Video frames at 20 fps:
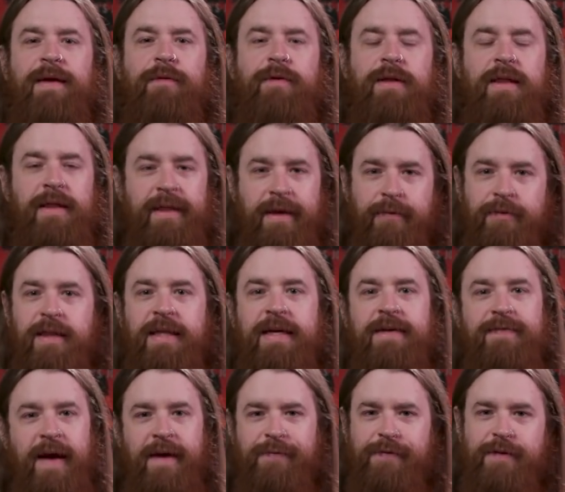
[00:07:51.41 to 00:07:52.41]
They would
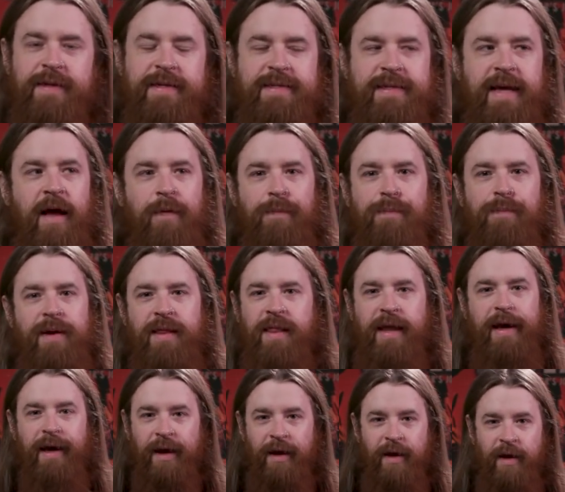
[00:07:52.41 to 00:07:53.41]
leave after this album, but
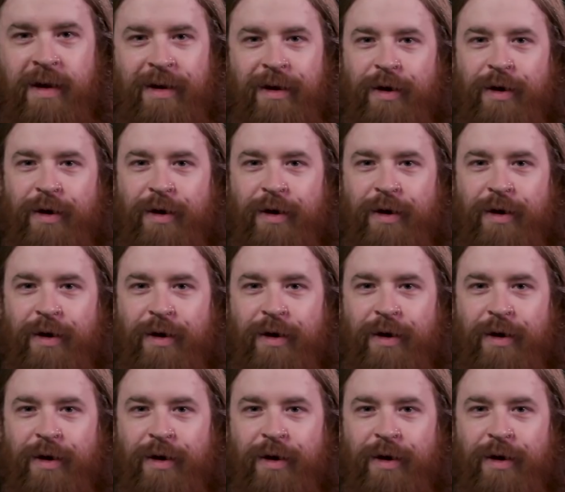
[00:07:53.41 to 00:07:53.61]
like,